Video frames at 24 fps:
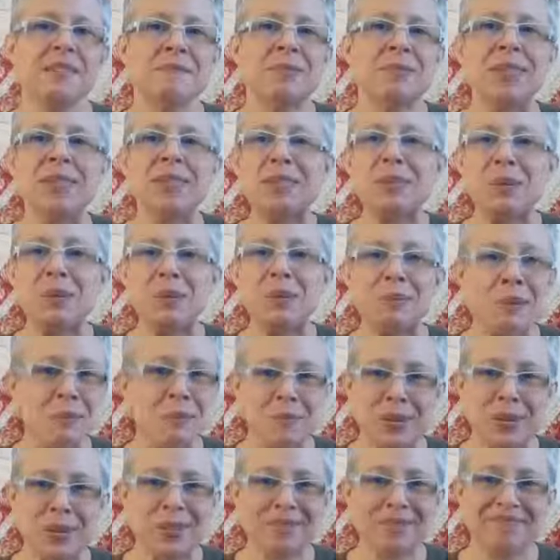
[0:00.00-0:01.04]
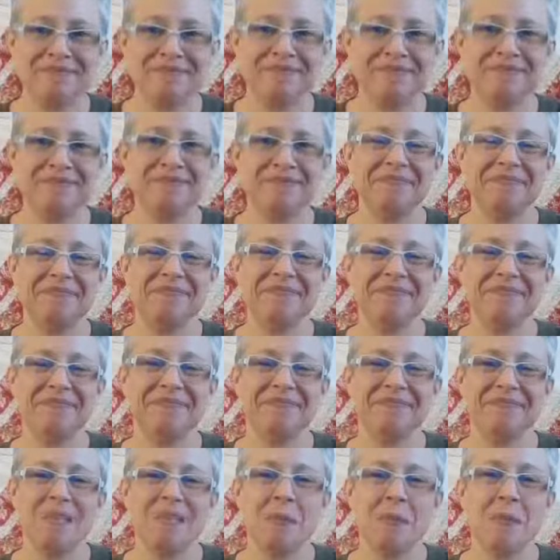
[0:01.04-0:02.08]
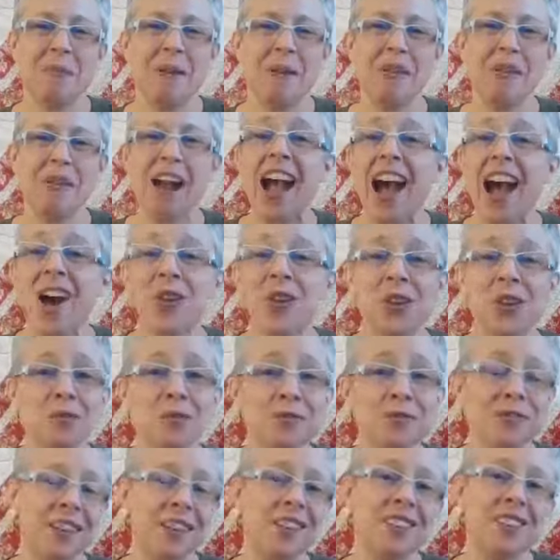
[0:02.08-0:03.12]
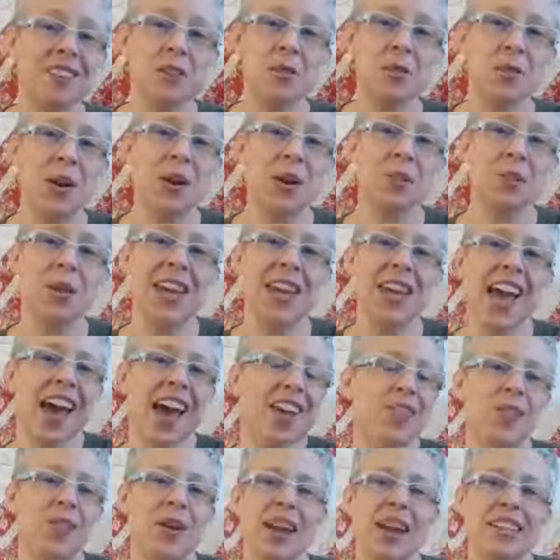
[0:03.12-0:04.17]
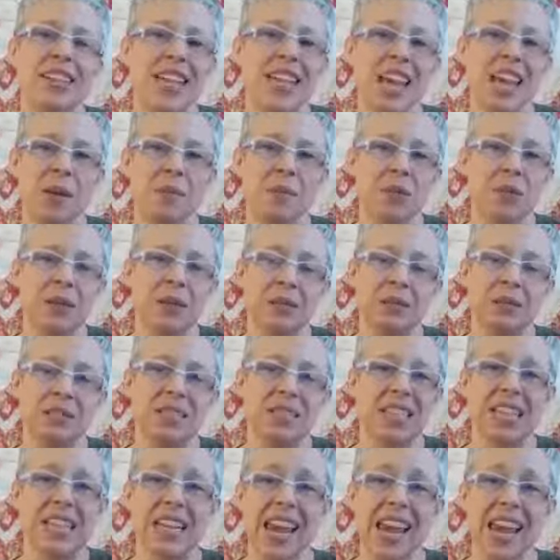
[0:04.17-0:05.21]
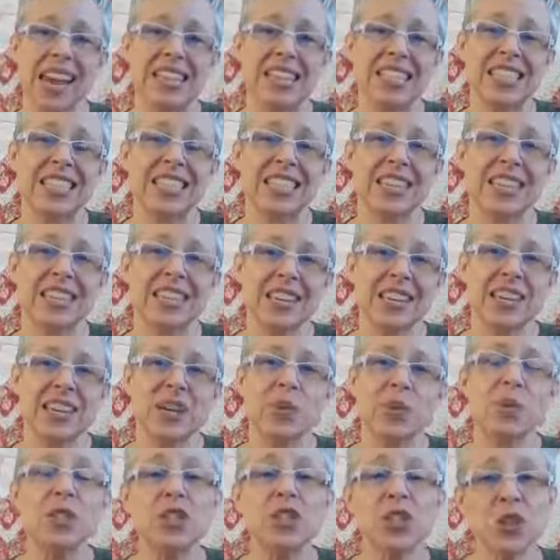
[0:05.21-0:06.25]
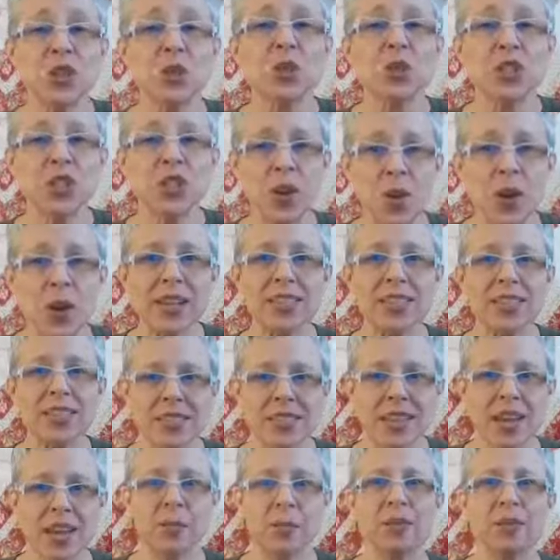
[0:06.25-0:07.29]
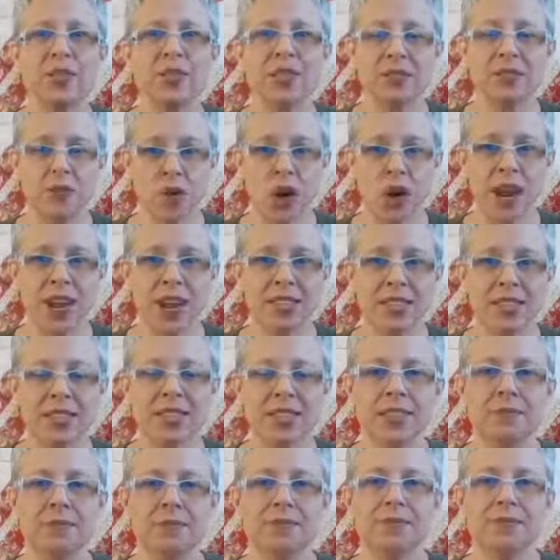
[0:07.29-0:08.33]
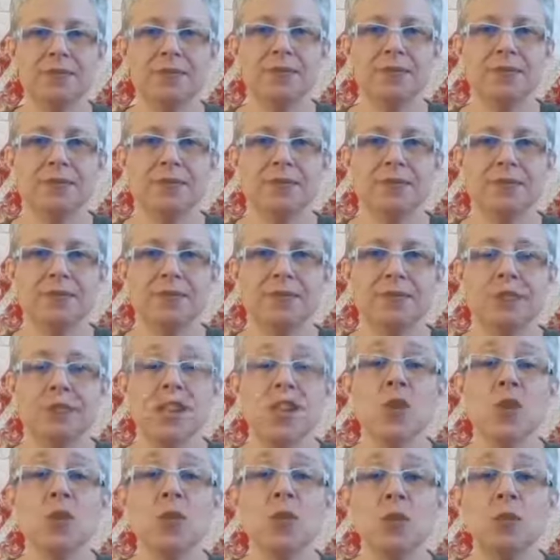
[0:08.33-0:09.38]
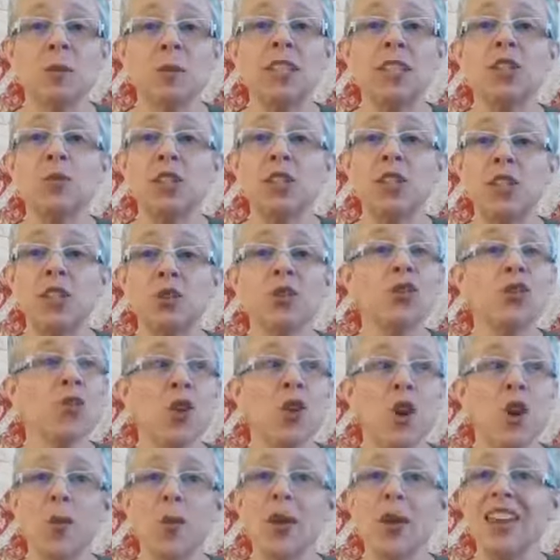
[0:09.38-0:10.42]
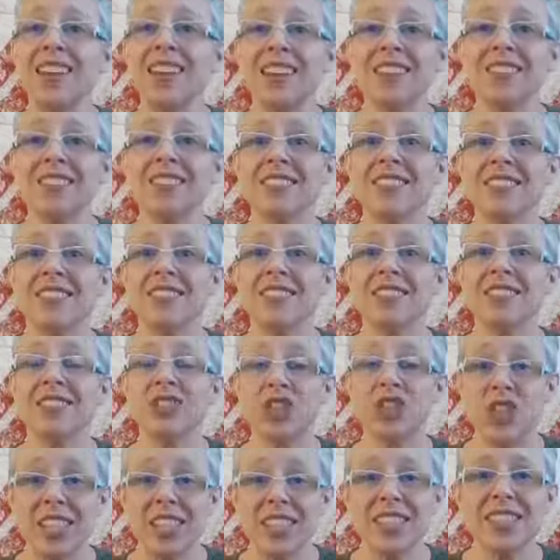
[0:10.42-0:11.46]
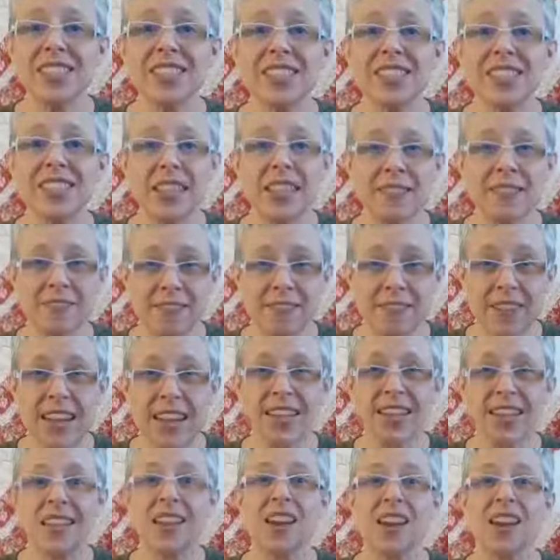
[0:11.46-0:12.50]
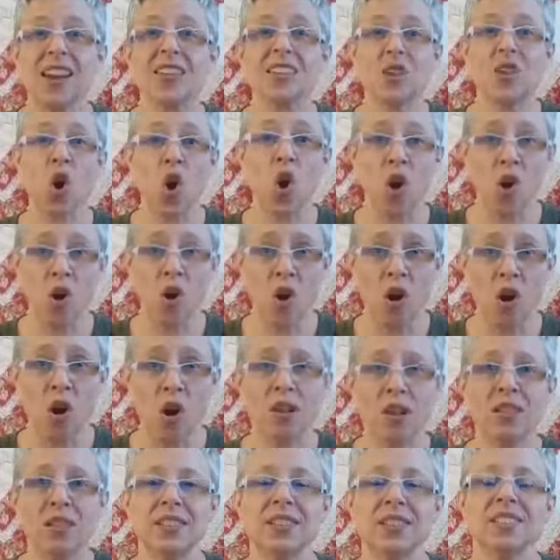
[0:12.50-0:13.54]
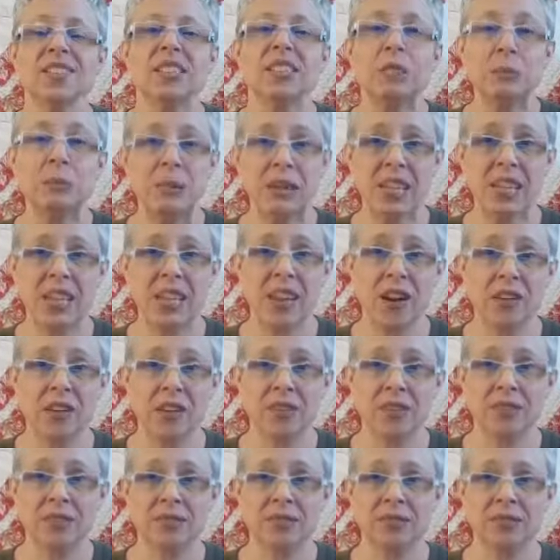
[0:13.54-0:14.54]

Please remember, no matter how you feel when we gather at table tonight, we do so as disciples of Christ, which means we do so knowing Jesus invited us all to be there.